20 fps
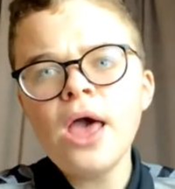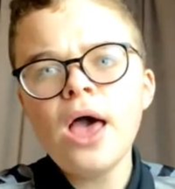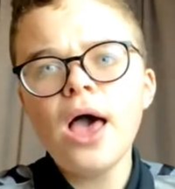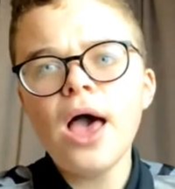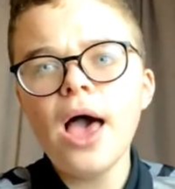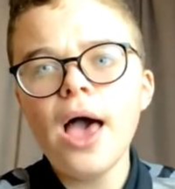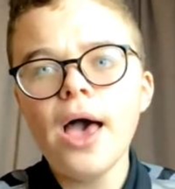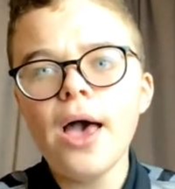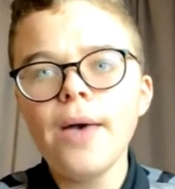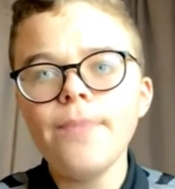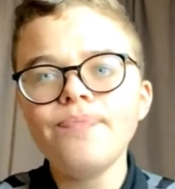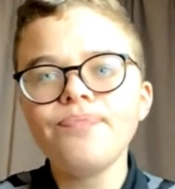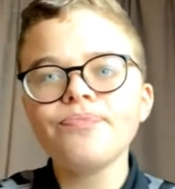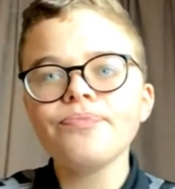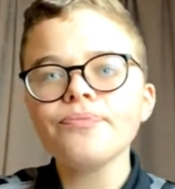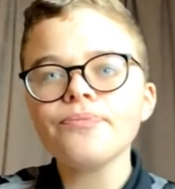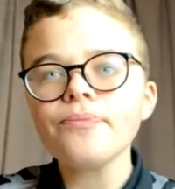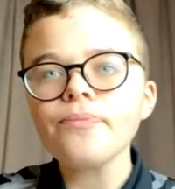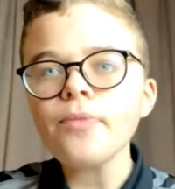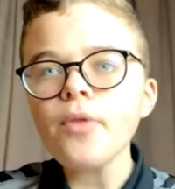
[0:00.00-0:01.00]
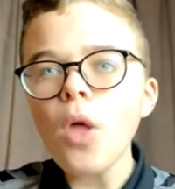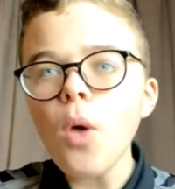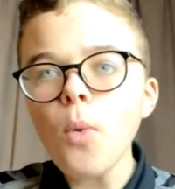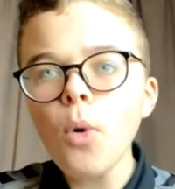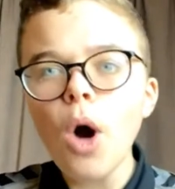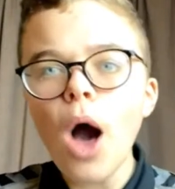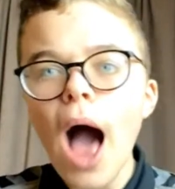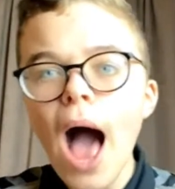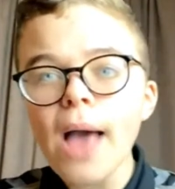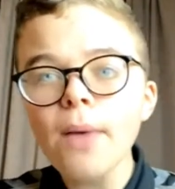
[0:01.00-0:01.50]

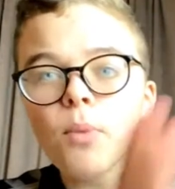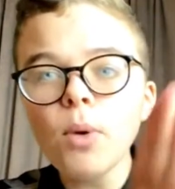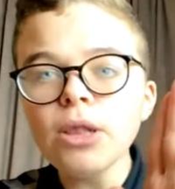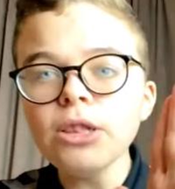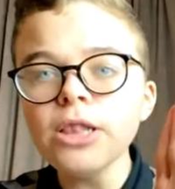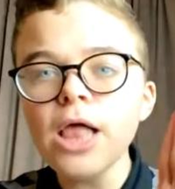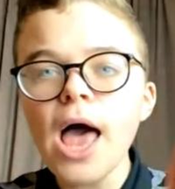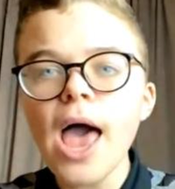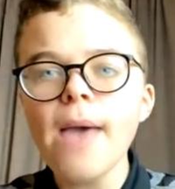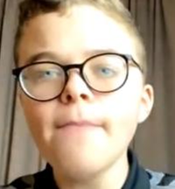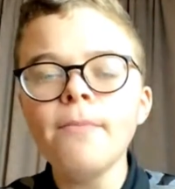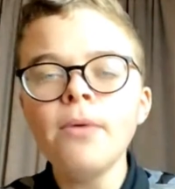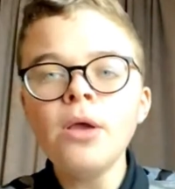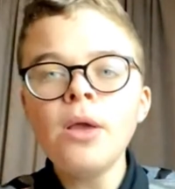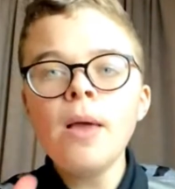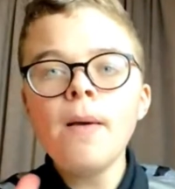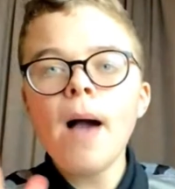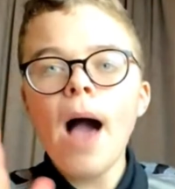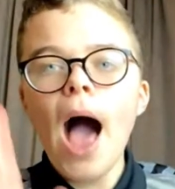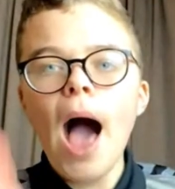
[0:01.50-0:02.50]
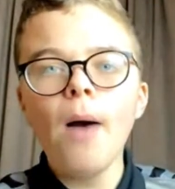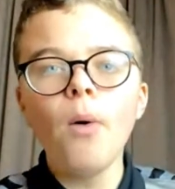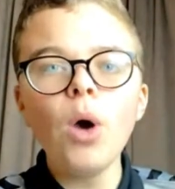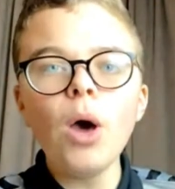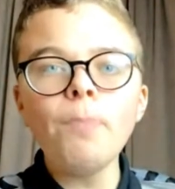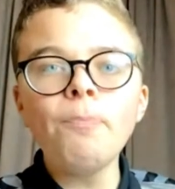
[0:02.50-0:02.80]
Well, I will